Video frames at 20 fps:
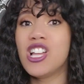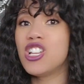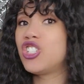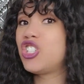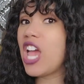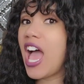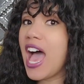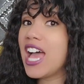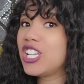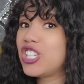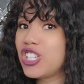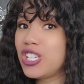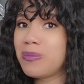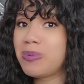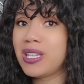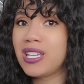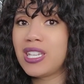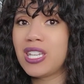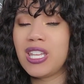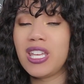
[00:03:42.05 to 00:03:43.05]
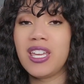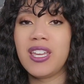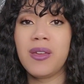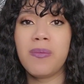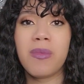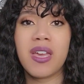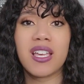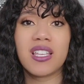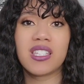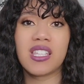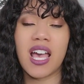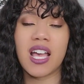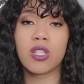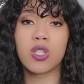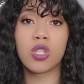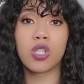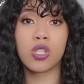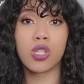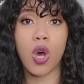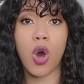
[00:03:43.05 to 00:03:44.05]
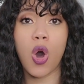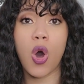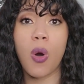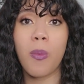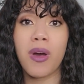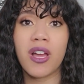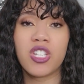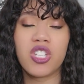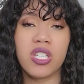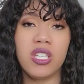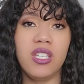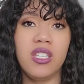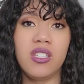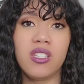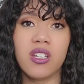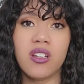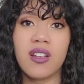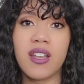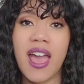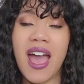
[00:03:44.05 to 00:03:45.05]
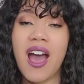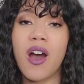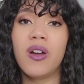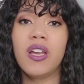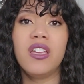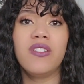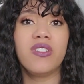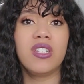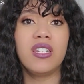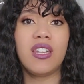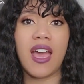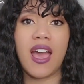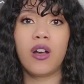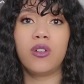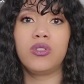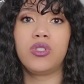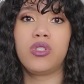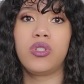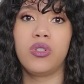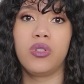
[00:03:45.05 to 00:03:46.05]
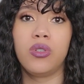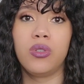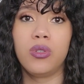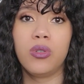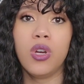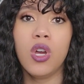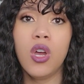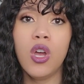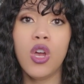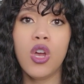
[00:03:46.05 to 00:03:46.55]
ChatGPT makes that so much easier now, even down to